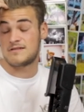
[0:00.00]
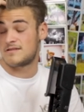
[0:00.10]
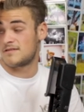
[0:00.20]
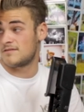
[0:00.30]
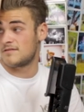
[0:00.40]

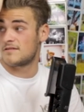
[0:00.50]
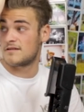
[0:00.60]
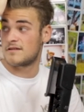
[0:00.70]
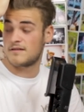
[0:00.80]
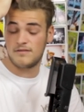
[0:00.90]
to
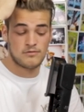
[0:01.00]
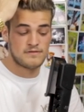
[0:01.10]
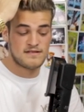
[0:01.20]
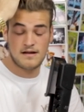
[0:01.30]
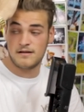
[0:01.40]
the Optus
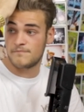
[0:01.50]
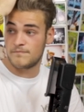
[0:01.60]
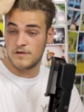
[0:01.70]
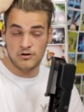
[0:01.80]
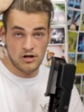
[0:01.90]
Stadium.
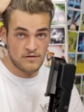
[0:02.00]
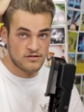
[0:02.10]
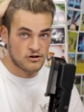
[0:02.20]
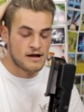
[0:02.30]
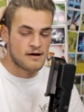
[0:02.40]
You can Uber to
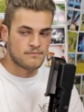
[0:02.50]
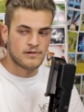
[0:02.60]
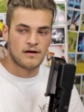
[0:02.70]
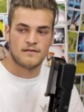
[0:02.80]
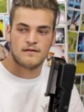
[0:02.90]
Crown
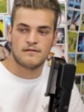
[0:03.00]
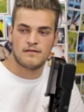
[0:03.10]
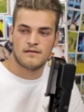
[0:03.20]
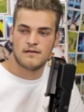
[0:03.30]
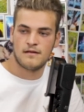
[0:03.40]
Plaza.
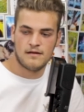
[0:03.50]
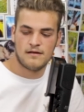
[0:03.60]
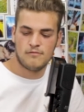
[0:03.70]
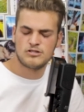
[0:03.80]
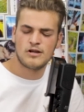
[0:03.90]

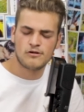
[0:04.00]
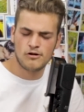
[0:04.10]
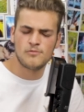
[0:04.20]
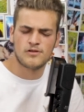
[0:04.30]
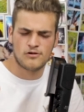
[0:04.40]
We should go
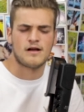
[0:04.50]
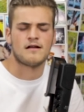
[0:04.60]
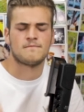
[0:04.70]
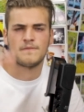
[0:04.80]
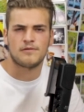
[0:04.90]
Uber to Crown and